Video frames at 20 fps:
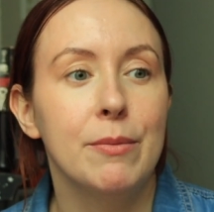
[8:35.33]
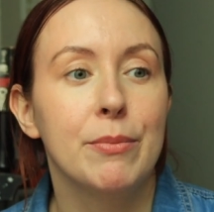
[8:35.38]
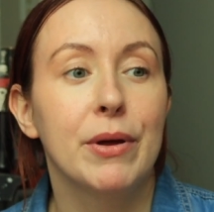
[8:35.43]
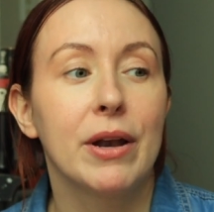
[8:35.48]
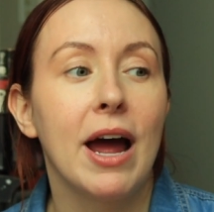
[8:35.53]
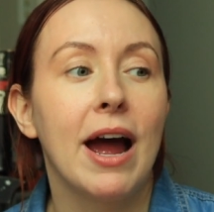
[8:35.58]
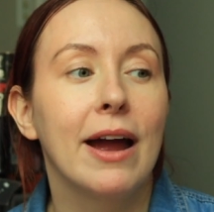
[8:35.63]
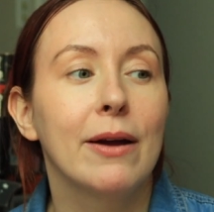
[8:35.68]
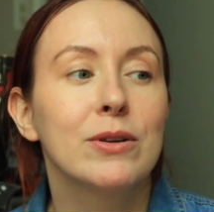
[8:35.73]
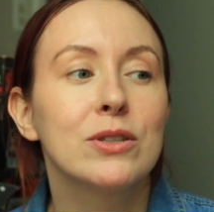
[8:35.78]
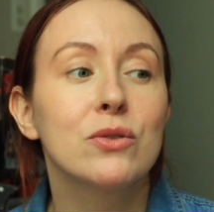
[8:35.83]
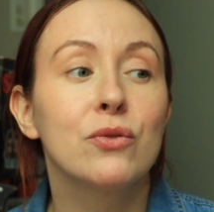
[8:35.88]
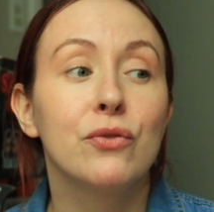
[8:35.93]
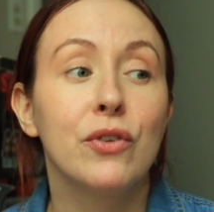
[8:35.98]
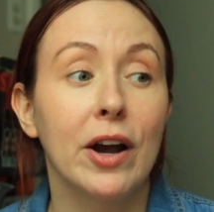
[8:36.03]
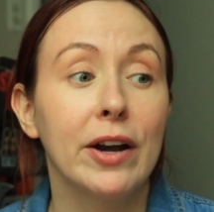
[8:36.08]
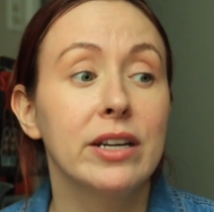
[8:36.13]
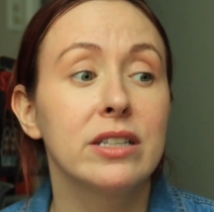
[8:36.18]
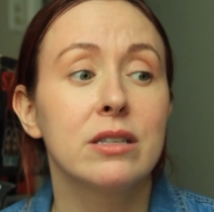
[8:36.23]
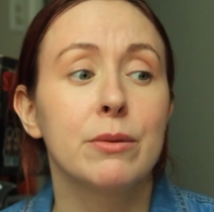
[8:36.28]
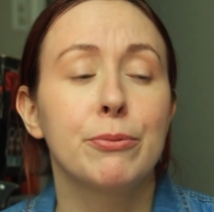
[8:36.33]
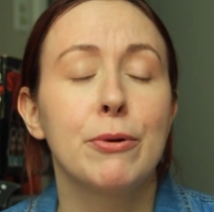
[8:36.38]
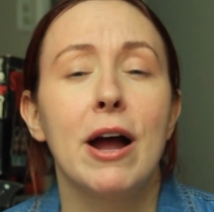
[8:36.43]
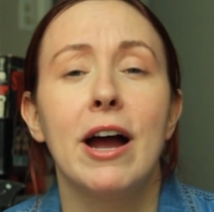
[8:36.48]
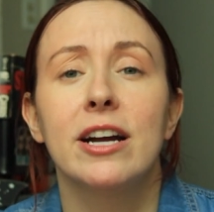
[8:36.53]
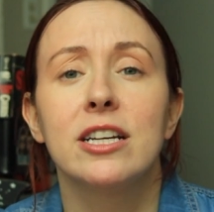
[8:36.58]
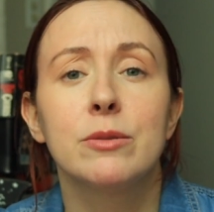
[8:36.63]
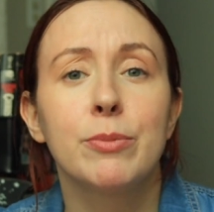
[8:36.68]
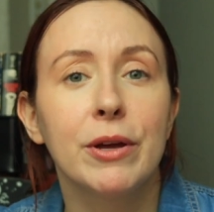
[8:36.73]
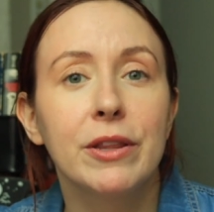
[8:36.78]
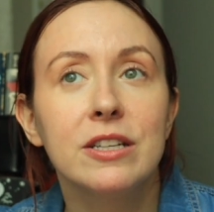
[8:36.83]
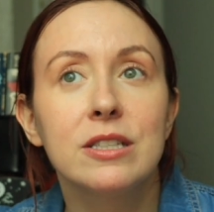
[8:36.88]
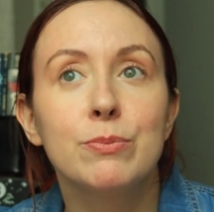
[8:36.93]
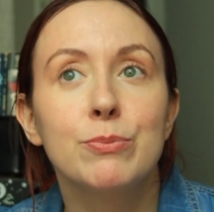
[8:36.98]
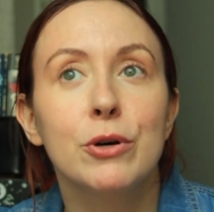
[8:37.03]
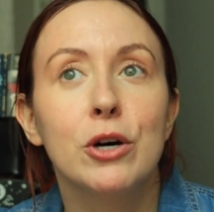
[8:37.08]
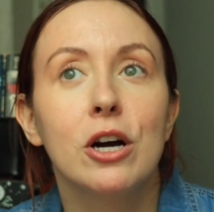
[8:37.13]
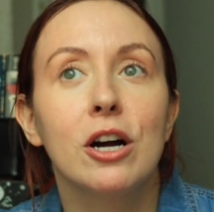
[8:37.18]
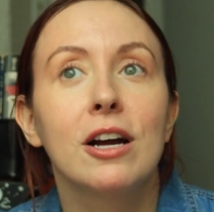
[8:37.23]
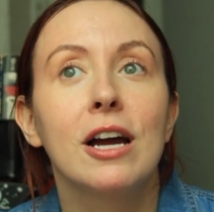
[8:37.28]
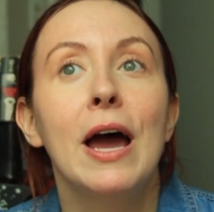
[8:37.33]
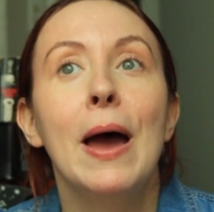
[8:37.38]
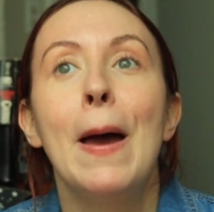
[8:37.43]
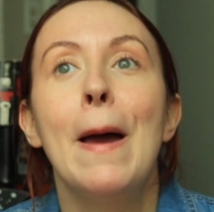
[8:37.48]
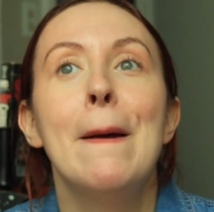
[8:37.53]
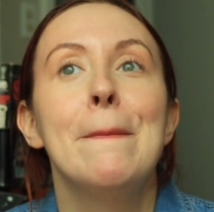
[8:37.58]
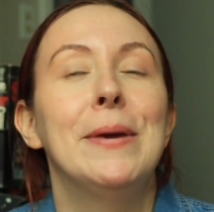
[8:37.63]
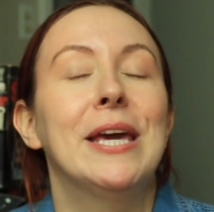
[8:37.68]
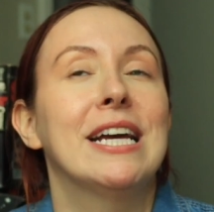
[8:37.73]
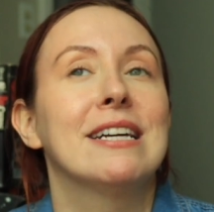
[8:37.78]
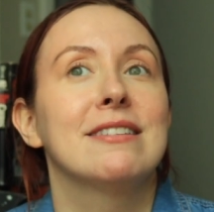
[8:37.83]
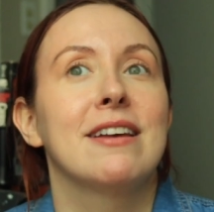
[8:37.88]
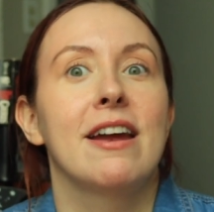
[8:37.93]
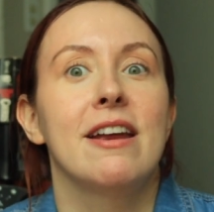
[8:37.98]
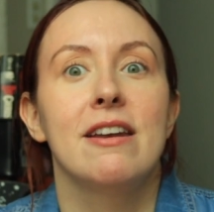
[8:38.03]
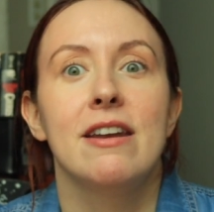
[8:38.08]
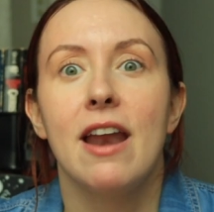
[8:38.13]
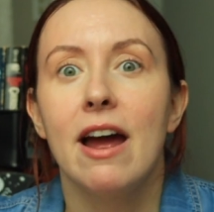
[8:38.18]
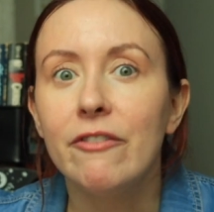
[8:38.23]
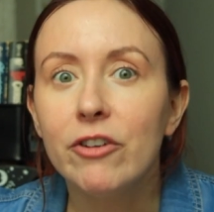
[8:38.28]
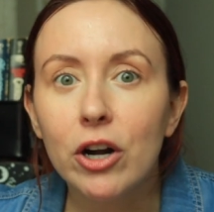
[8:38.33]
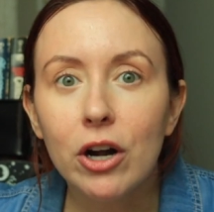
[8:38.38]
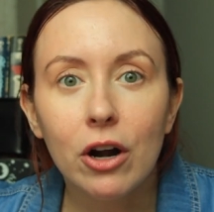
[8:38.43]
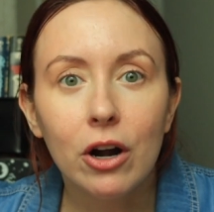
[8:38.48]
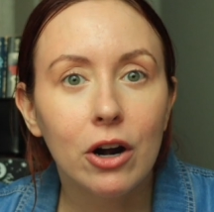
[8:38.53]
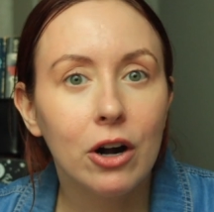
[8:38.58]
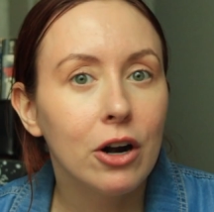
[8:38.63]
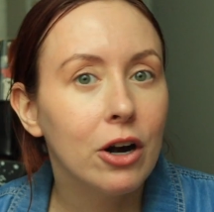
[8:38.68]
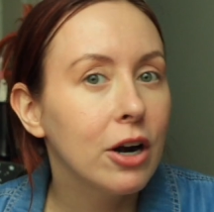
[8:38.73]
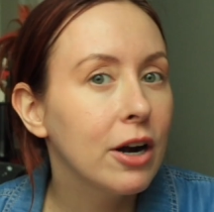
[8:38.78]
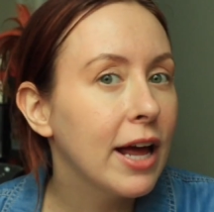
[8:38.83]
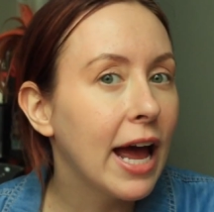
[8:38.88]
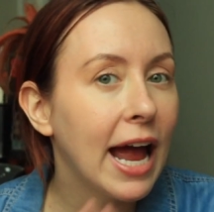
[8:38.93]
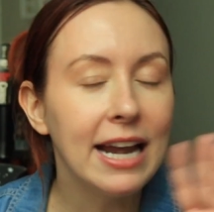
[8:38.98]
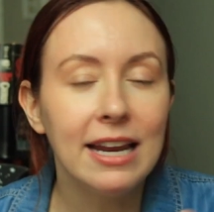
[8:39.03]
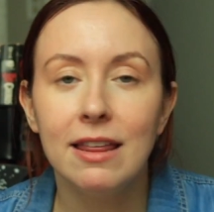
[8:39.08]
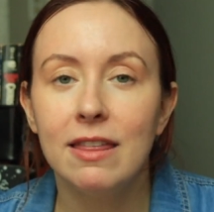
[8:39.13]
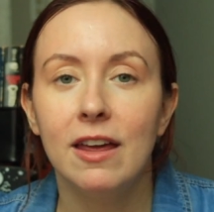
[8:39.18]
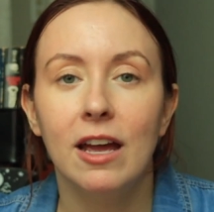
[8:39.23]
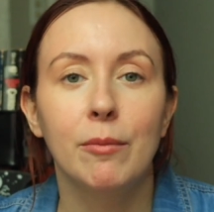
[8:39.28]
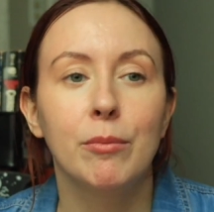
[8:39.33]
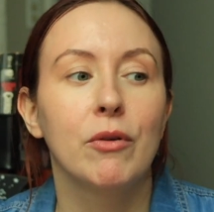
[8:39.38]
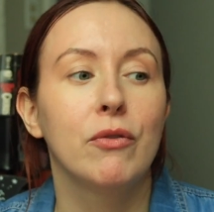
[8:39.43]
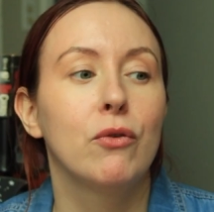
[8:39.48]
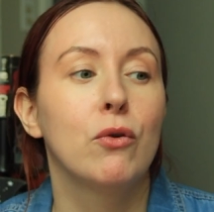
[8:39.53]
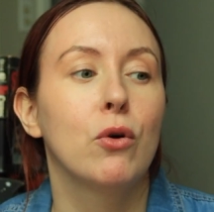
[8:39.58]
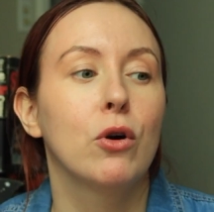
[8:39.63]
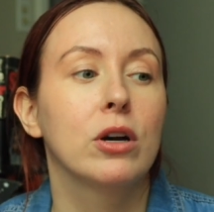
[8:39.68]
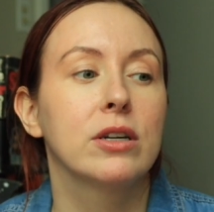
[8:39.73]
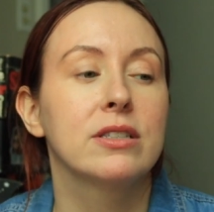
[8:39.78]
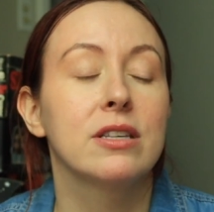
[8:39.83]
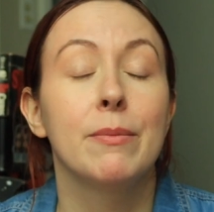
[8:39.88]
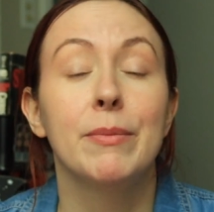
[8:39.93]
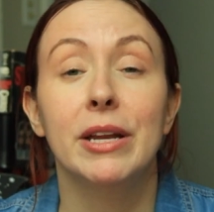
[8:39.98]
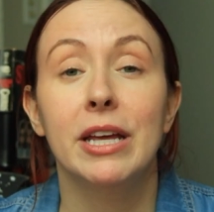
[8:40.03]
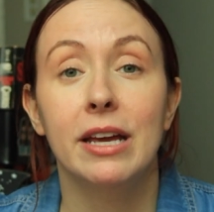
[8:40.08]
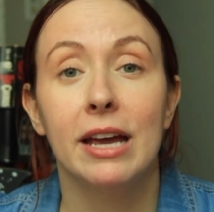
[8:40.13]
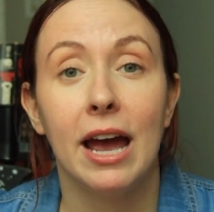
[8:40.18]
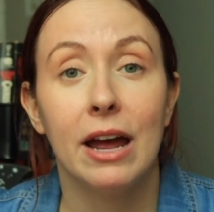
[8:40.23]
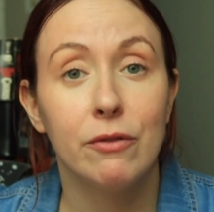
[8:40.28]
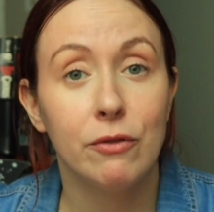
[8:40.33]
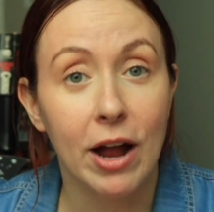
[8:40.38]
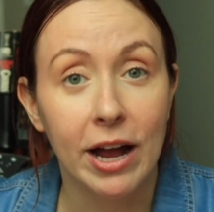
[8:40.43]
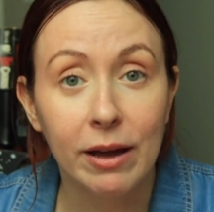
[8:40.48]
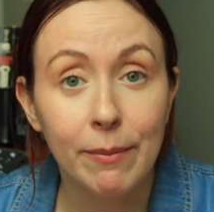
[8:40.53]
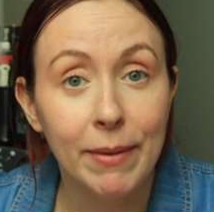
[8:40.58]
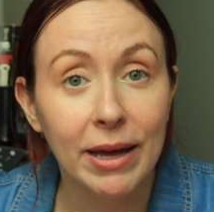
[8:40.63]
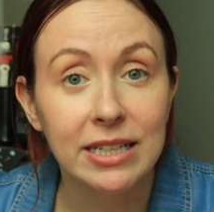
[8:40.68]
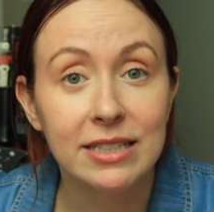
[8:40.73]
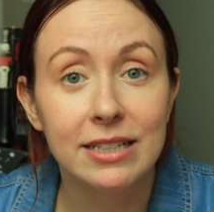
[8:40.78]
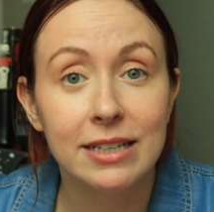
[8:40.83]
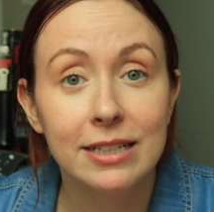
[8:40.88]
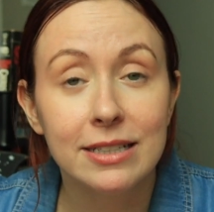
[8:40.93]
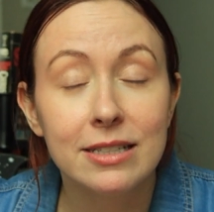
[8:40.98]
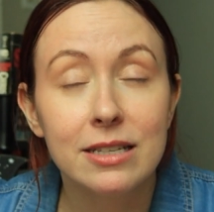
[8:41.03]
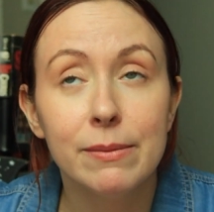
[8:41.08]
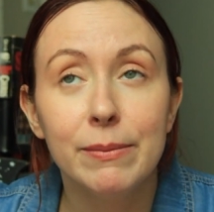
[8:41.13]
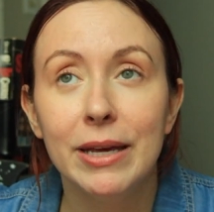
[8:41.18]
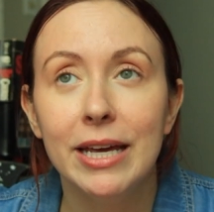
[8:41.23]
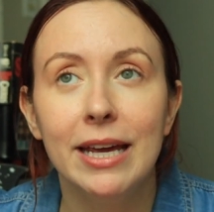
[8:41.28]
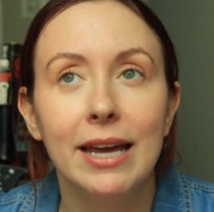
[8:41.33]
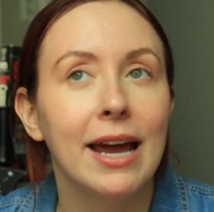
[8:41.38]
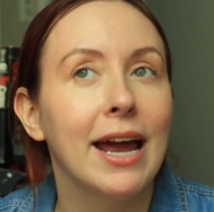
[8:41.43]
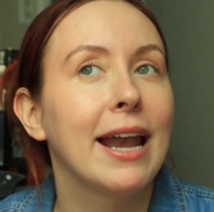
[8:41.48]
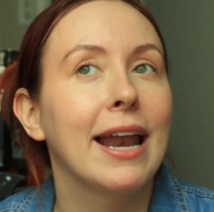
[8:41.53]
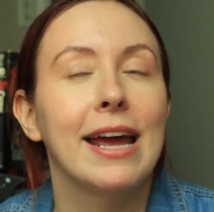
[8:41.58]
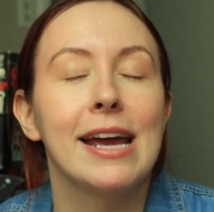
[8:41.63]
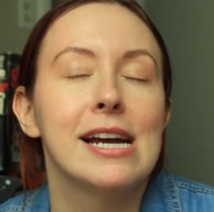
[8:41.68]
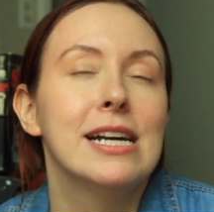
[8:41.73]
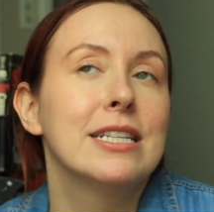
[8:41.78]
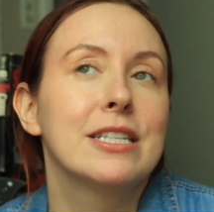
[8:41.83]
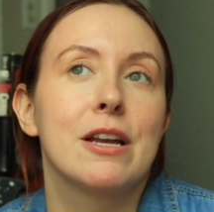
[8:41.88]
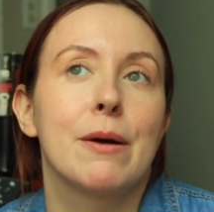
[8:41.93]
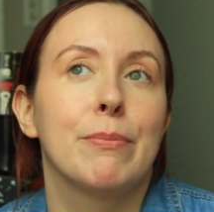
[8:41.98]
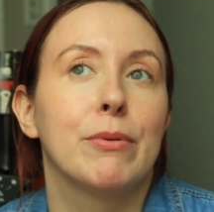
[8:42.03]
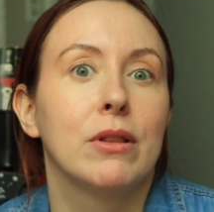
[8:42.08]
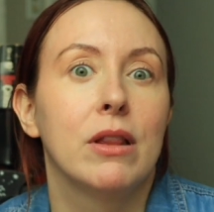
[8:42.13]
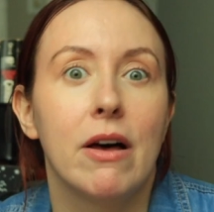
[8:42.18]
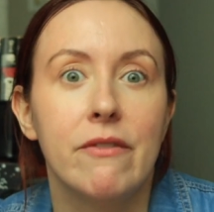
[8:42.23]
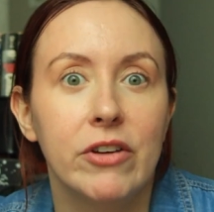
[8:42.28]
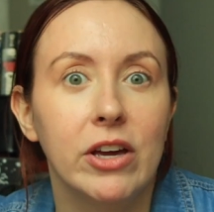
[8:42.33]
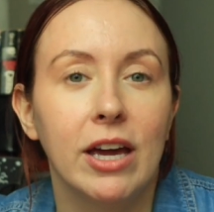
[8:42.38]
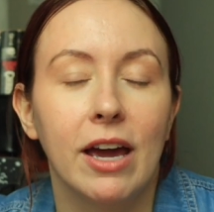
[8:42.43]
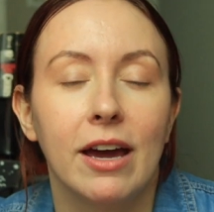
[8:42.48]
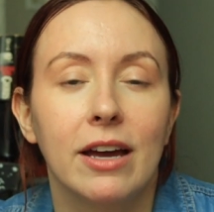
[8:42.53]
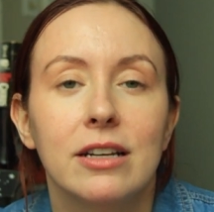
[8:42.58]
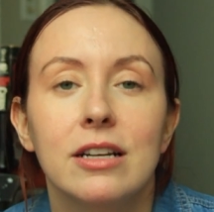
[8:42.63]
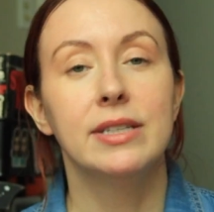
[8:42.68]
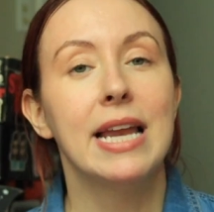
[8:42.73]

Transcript: But I was very surprised by this book because I had never heard anything before somebody had recommended it to me, and I ended up loving it.